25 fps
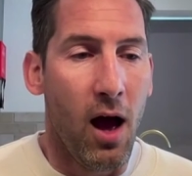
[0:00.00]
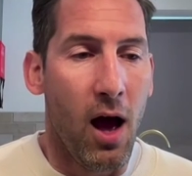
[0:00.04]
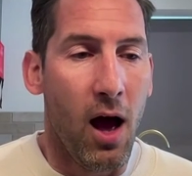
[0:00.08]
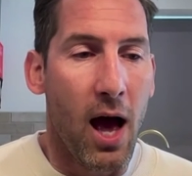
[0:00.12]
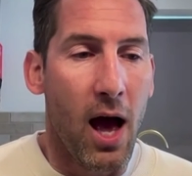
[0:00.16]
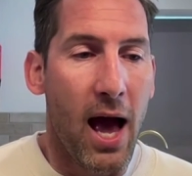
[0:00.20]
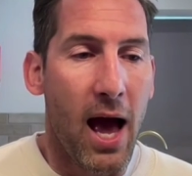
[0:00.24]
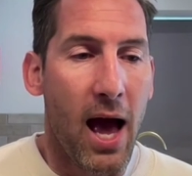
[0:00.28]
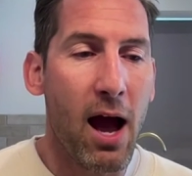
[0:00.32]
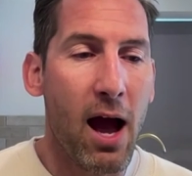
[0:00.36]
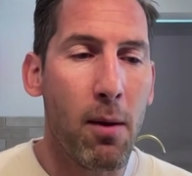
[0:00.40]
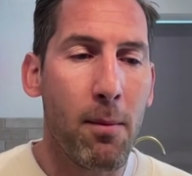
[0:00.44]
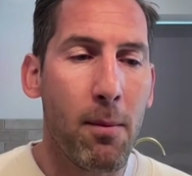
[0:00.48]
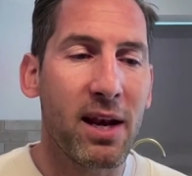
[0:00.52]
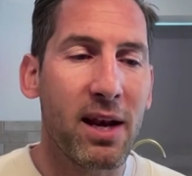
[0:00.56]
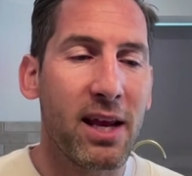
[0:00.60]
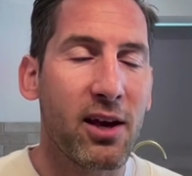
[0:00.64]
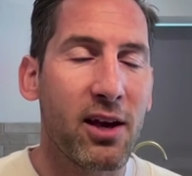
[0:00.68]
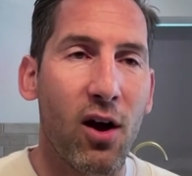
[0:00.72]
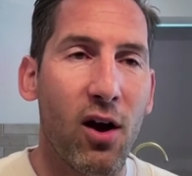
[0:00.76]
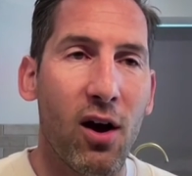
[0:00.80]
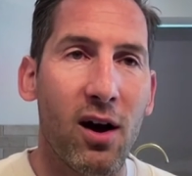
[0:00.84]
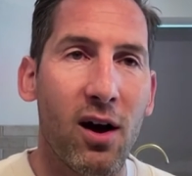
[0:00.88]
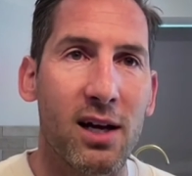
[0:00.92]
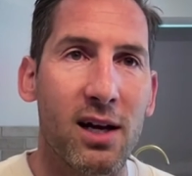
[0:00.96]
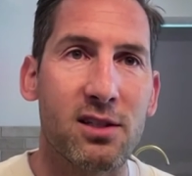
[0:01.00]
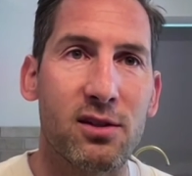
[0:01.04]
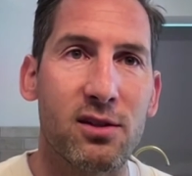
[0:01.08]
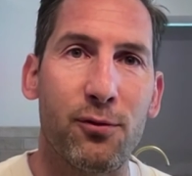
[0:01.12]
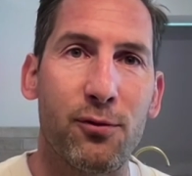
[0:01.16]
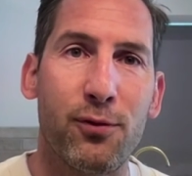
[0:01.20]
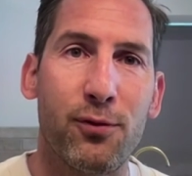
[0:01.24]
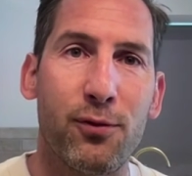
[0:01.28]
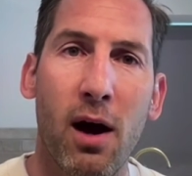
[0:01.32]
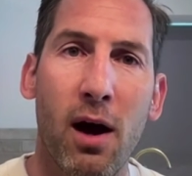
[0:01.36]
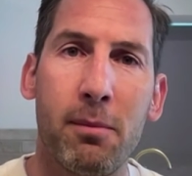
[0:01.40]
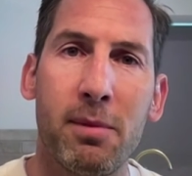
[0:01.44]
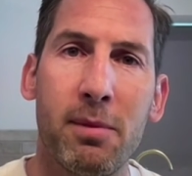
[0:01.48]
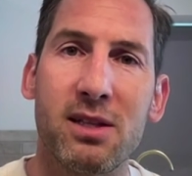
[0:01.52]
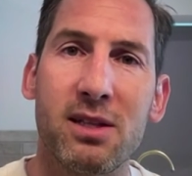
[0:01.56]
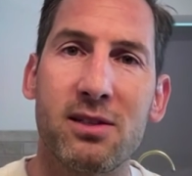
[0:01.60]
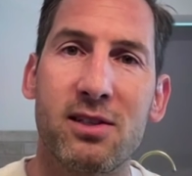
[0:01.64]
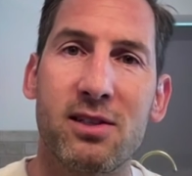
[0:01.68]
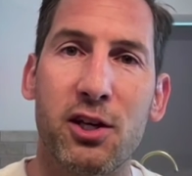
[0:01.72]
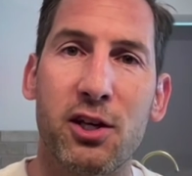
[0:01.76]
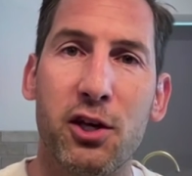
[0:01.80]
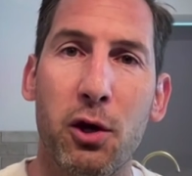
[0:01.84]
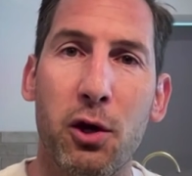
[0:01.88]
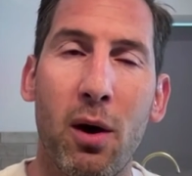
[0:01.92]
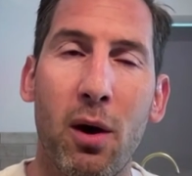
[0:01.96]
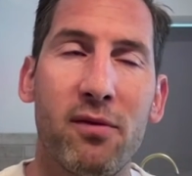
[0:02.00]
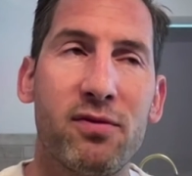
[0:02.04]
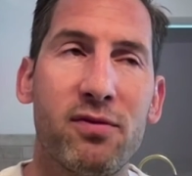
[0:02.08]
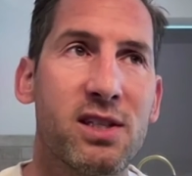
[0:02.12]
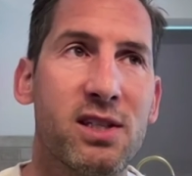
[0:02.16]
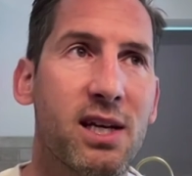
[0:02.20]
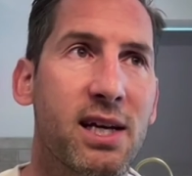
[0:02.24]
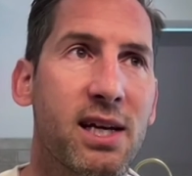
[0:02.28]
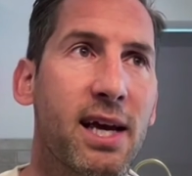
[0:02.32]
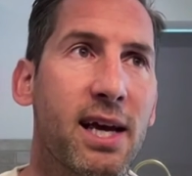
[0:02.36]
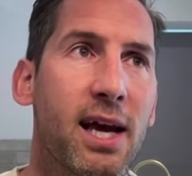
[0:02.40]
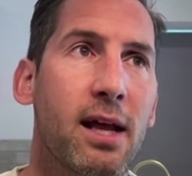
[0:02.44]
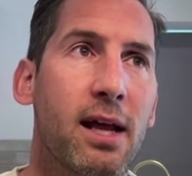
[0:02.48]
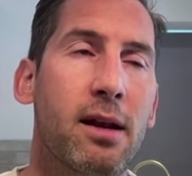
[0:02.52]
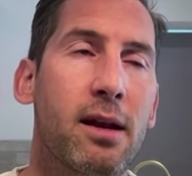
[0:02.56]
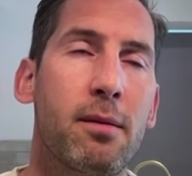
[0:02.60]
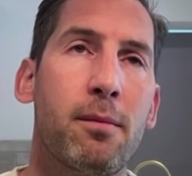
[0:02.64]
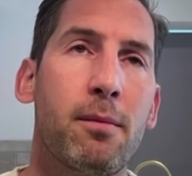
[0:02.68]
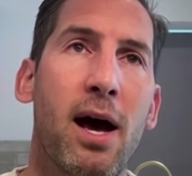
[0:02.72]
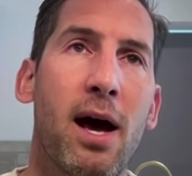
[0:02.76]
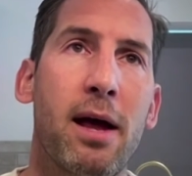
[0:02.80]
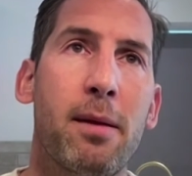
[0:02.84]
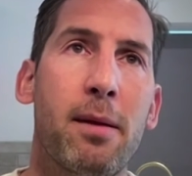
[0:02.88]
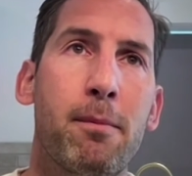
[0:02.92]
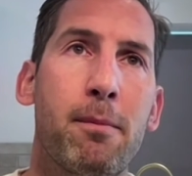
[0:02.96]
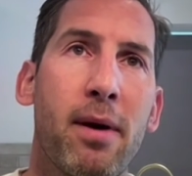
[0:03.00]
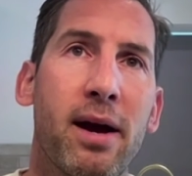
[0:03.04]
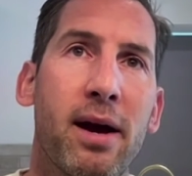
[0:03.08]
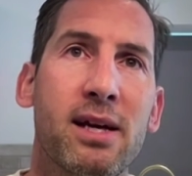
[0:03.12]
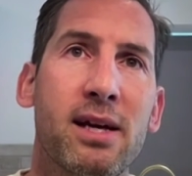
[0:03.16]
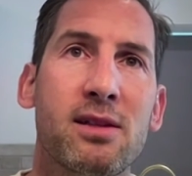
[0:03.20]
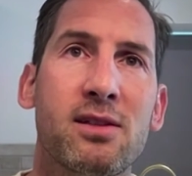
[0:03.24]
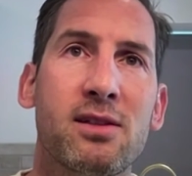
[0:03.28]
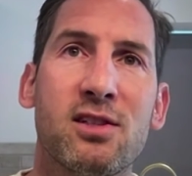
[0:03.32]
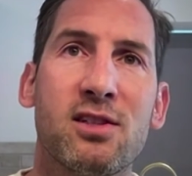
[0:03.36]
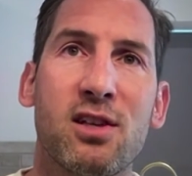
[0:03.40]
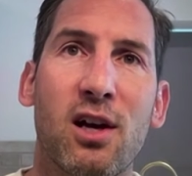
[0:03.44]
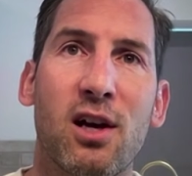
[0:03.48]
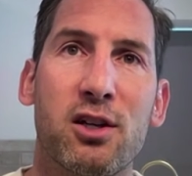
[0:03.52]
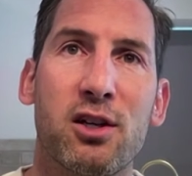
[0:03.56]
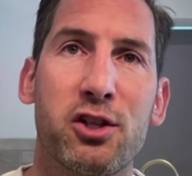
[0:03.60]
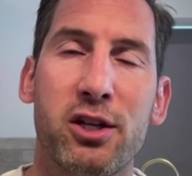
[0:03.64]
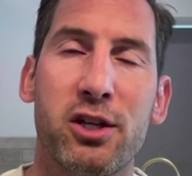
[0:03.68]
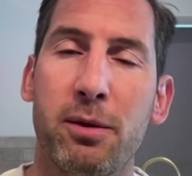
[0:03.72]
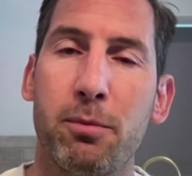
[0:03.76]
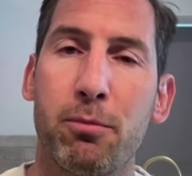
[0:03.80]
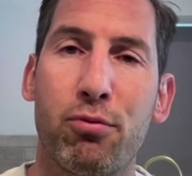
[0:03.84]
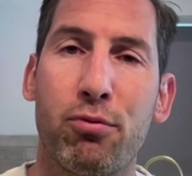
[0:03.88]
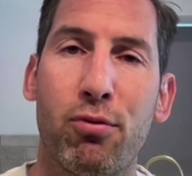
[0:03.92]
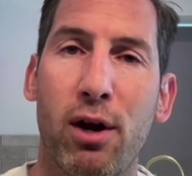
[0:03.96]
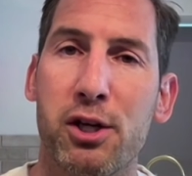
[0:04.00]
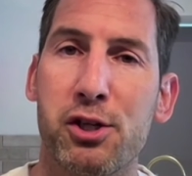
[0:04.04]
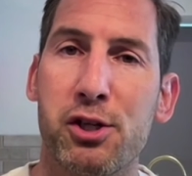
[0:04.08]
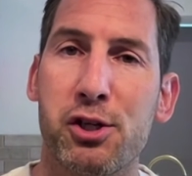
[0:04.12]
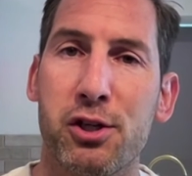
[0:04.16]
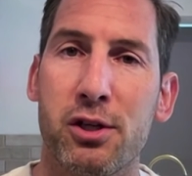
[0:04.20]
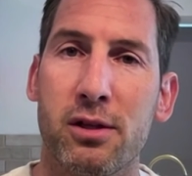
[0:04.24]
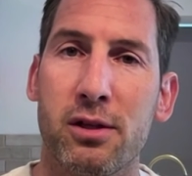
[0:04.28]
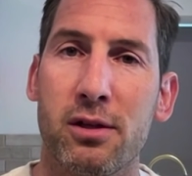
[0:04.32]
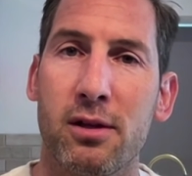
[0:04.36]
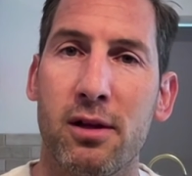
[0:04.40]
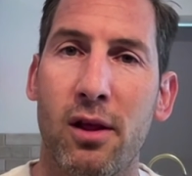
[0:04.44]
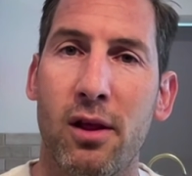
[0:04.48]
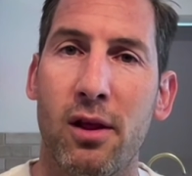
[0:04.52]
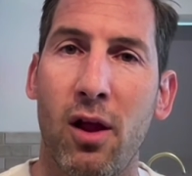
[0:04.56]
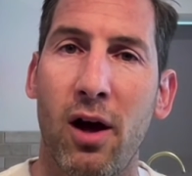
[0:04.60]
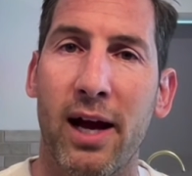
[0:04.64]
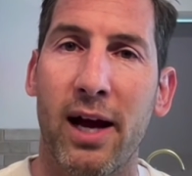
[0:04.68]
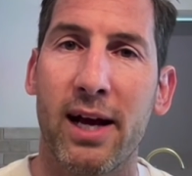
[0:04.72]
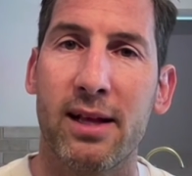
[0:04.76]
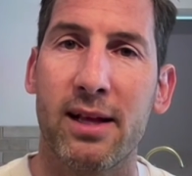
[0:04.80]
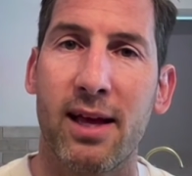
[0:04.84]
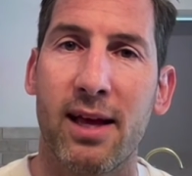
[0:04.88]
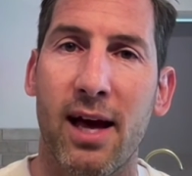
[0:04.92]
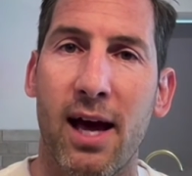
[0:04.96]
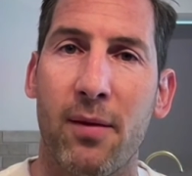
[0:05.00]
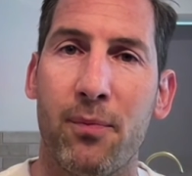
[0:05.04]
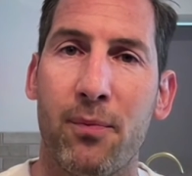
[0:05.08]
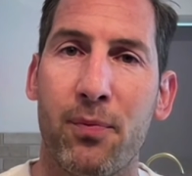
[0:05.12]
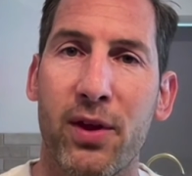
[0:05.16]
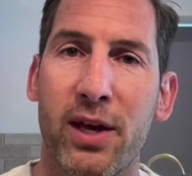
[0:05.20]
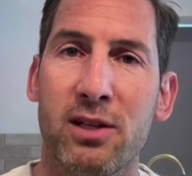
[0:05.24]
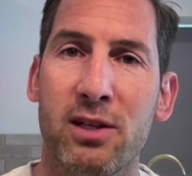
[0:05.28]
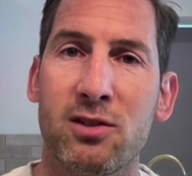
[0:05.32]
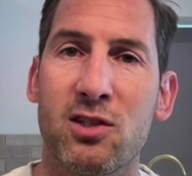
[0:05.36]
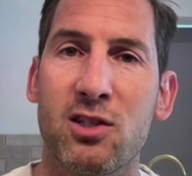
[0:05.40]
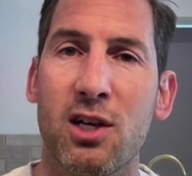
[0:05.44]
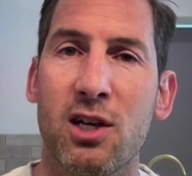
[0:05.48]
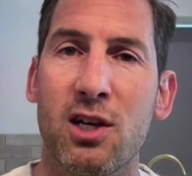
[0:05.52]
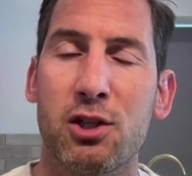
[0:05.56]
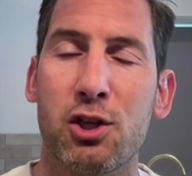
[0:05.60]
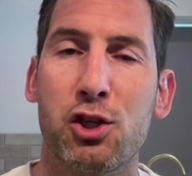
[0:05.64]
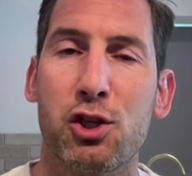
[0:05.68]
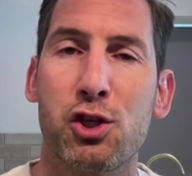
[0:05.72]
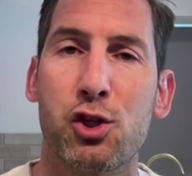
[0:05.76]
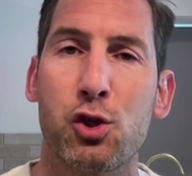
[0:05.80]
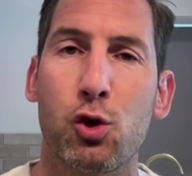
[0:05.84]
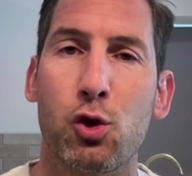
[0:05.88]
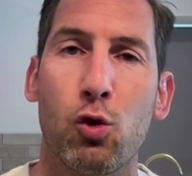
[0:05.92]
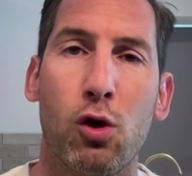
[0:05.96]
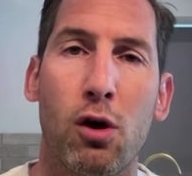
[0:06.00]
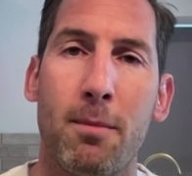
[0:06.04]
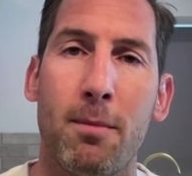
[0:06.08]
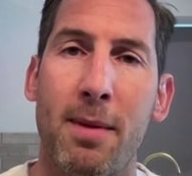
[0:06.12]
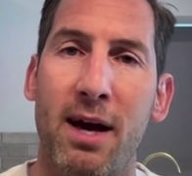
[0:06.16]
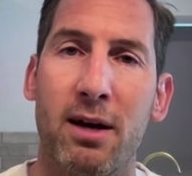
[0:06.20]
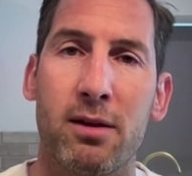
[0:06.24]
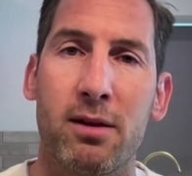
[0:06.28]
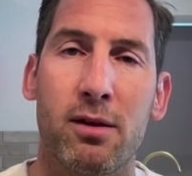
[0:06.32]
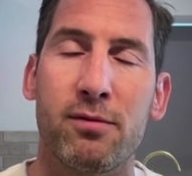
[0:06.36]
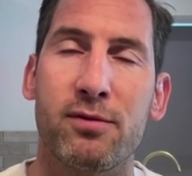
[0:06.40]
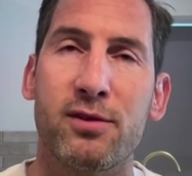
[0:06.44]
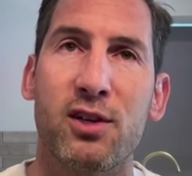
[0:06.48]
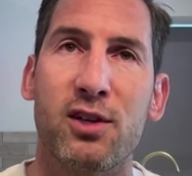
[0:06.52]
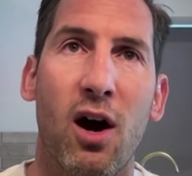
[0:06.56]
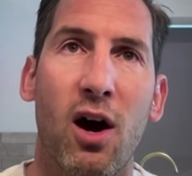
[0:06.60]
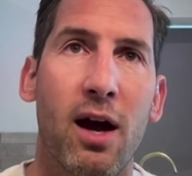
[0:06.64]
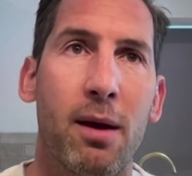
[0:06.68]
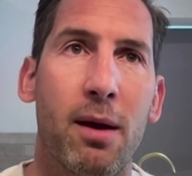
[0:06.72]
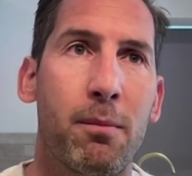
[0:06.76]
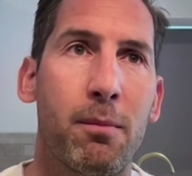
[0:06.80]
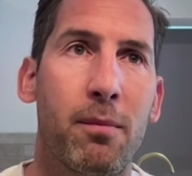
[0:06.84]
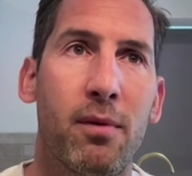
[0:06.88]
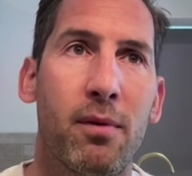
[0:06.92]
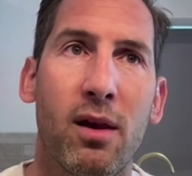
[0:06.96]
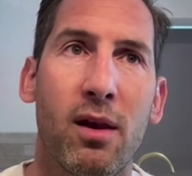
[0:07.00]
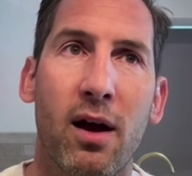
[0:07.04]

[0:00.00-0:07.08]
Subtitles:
How many guys have come into the UFC and made such an impression like that in such a short amount of time?